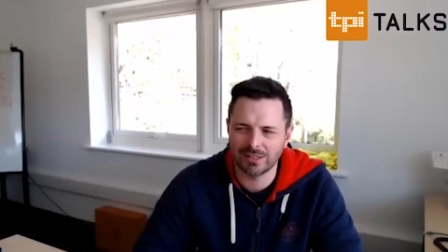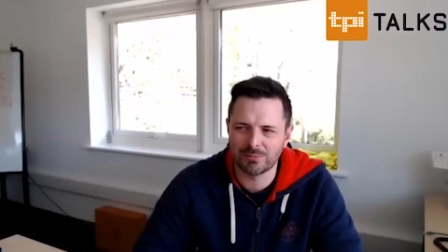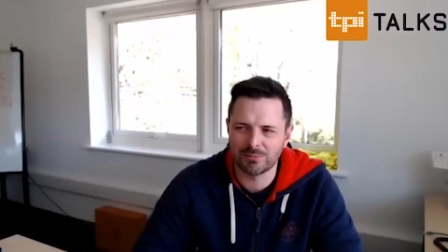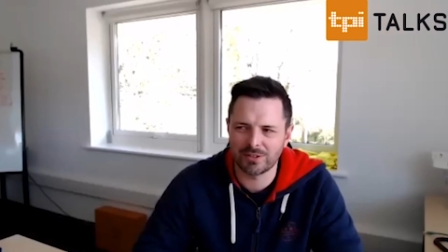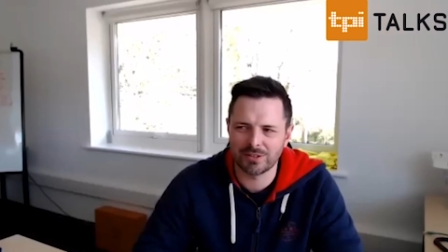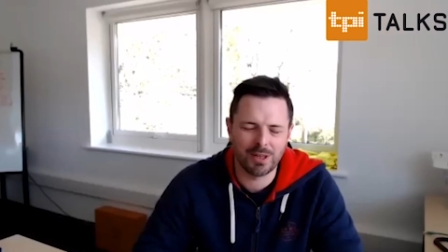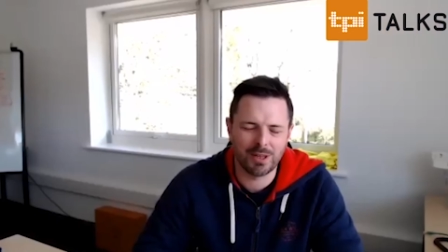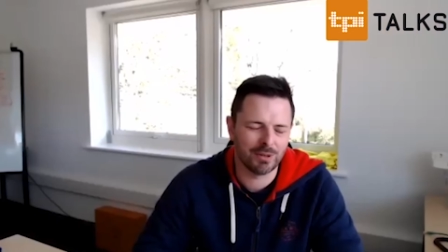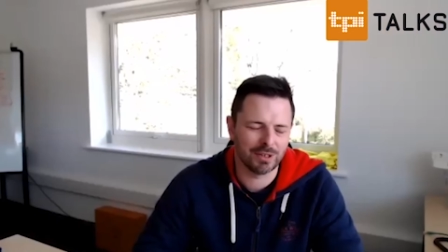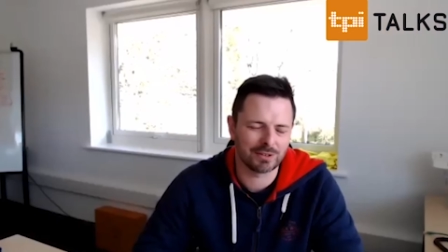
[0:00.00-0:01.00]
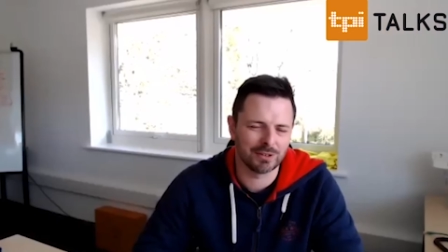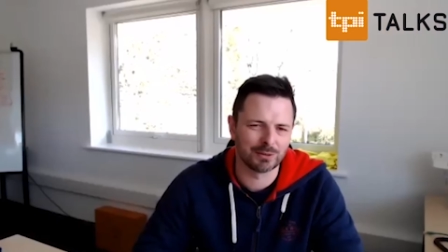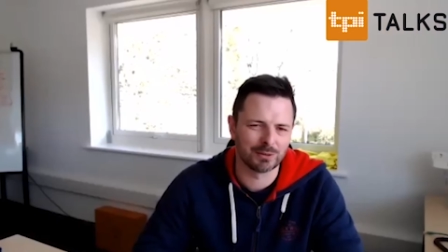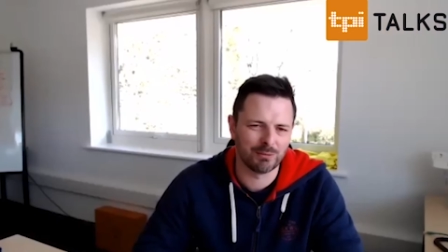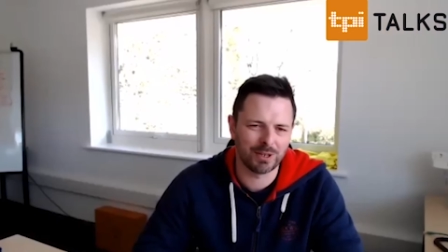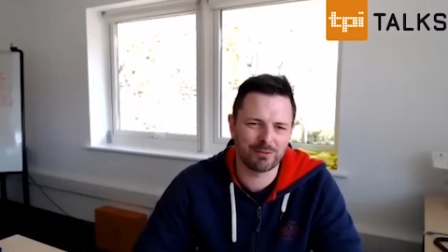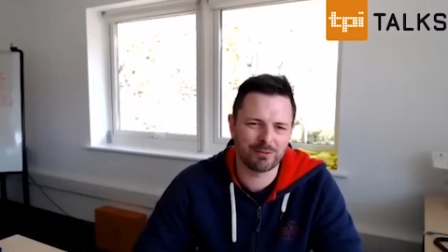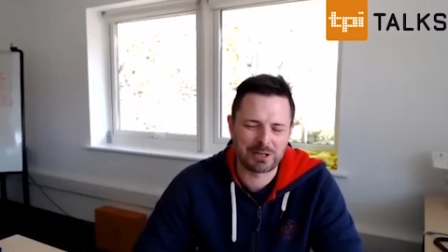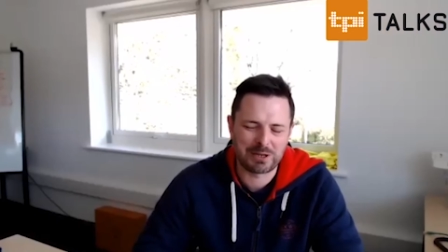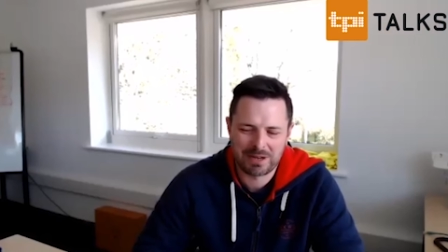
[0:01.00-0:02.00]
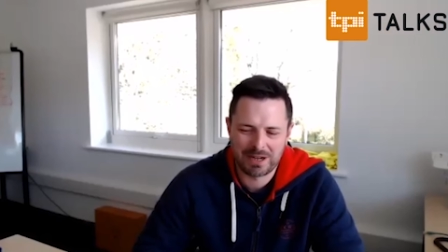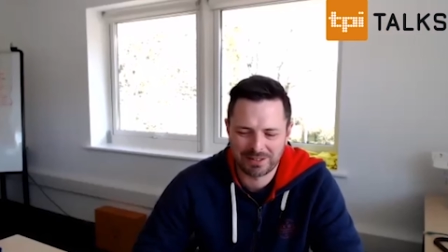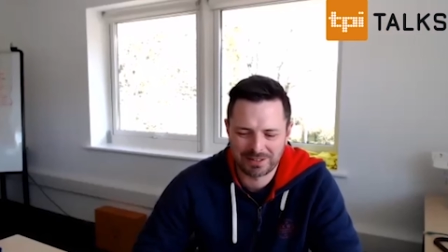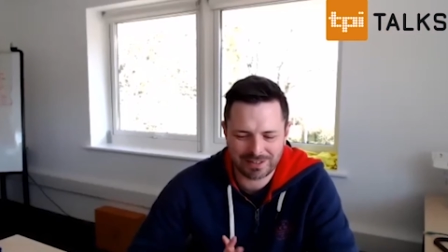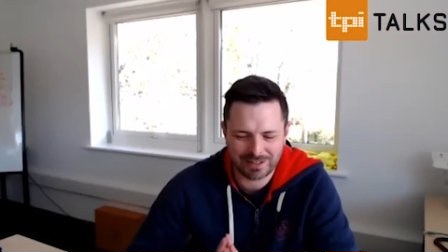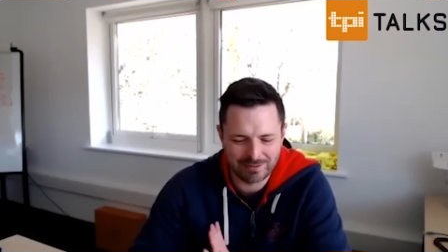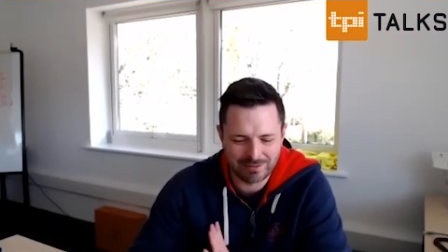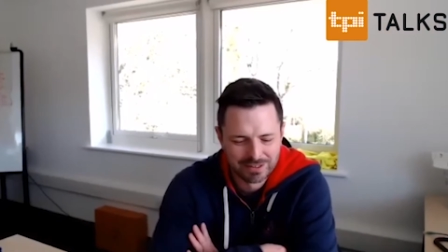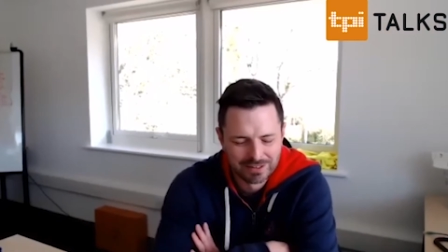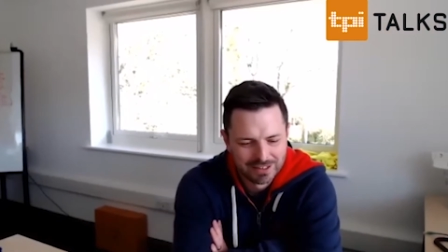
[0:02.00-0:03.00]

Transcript: in some ways, there's no excuse when whenever we come out of this time,